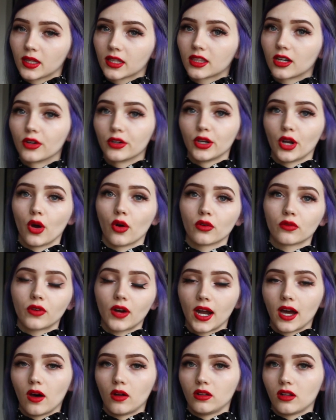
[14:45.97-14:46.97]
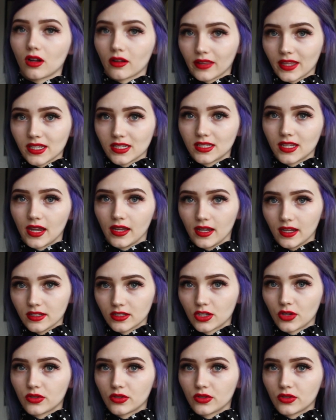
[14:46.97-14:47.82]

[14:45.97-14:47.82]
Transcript: Like they're known for how long they stay in.